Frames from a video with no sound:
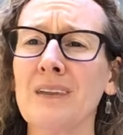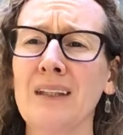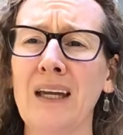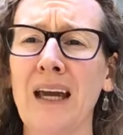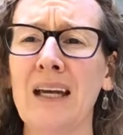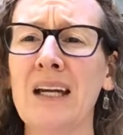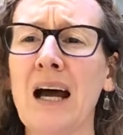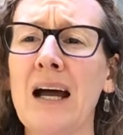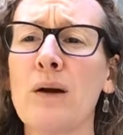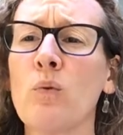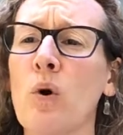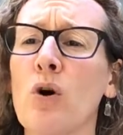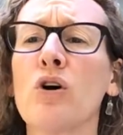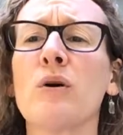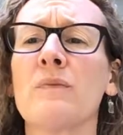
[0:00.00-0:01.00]
And I
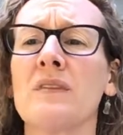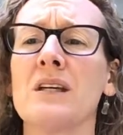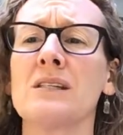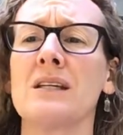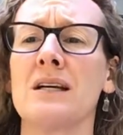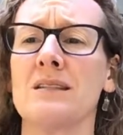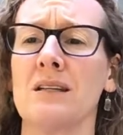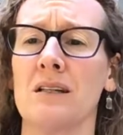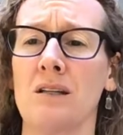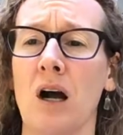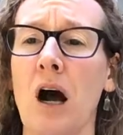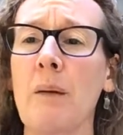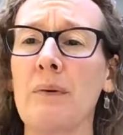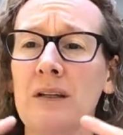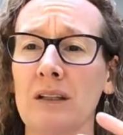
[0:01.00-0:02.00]
welcome this as a
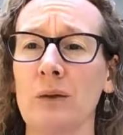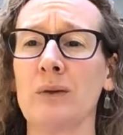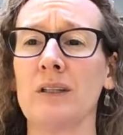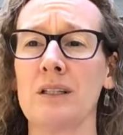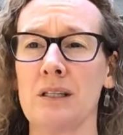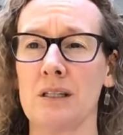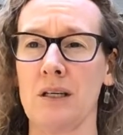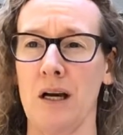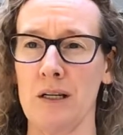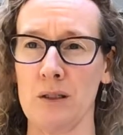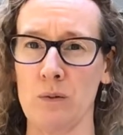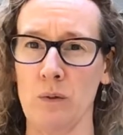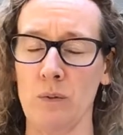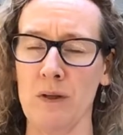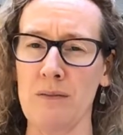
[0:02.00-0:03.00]
topic that we discuss
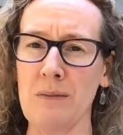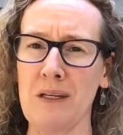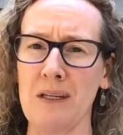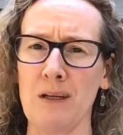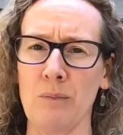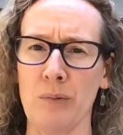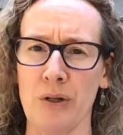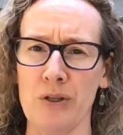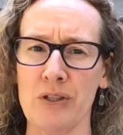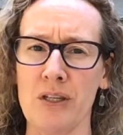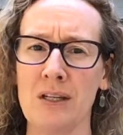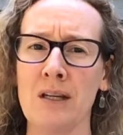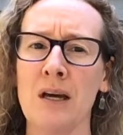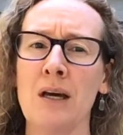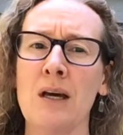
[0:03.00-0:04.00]
when we meet in person,
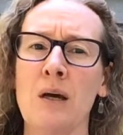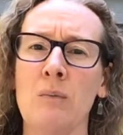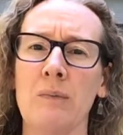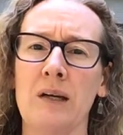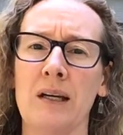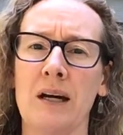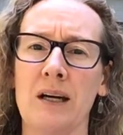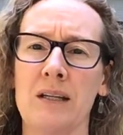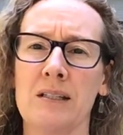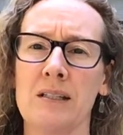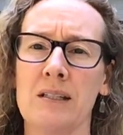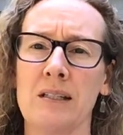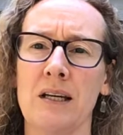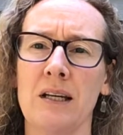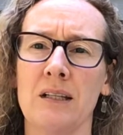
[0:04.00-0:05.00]
because
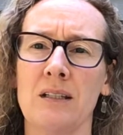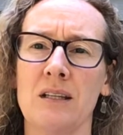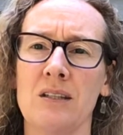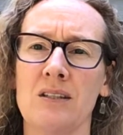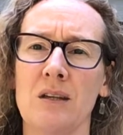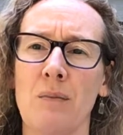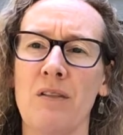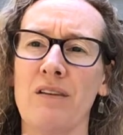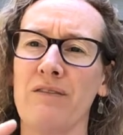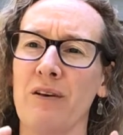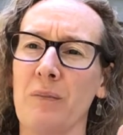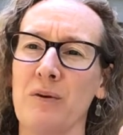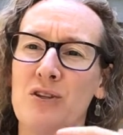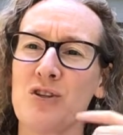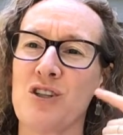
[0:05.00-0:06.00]
it's some of the
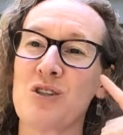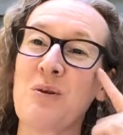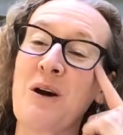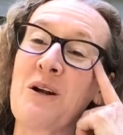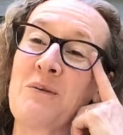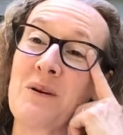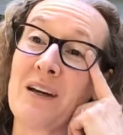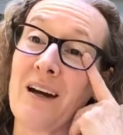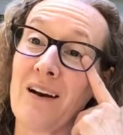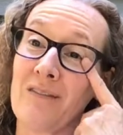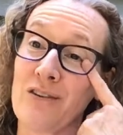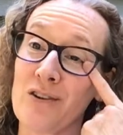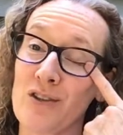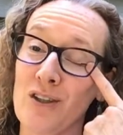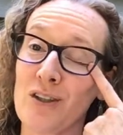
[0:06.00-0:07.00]
verbiage. You just want to be
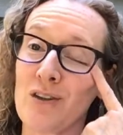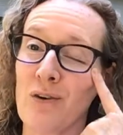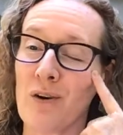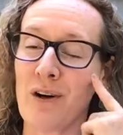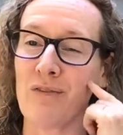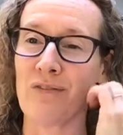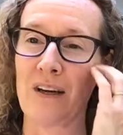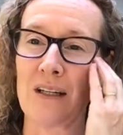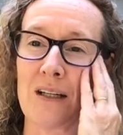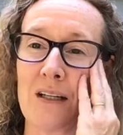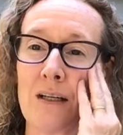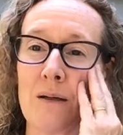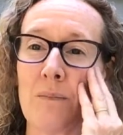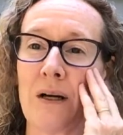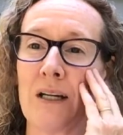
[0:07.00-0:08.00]
careful so you don't offend
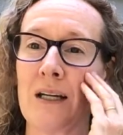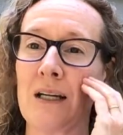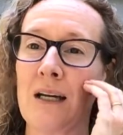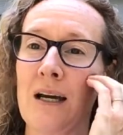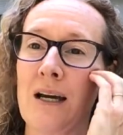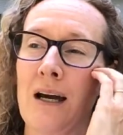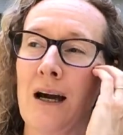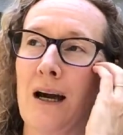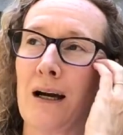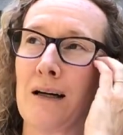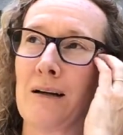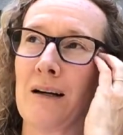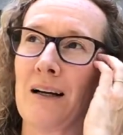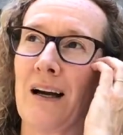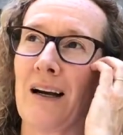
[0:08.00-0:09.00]
anybody. I
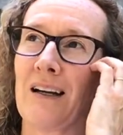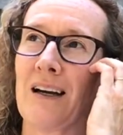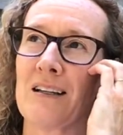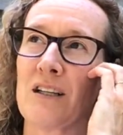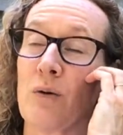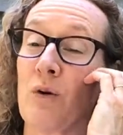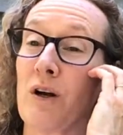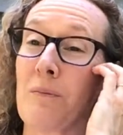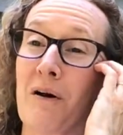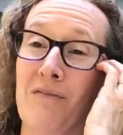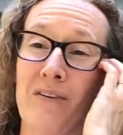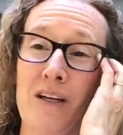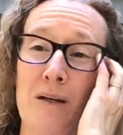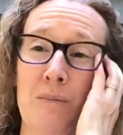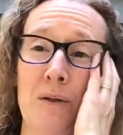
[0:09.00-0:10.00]
worry about
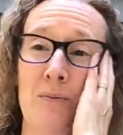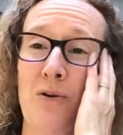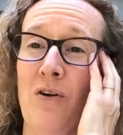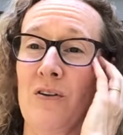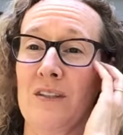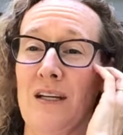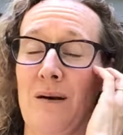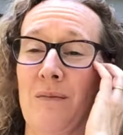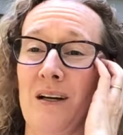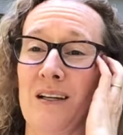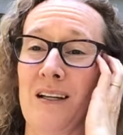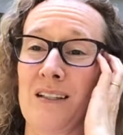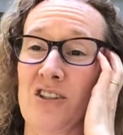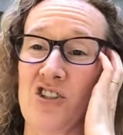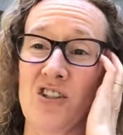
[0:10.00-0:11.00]
offending people all the time.
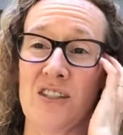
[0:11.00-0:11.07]
It's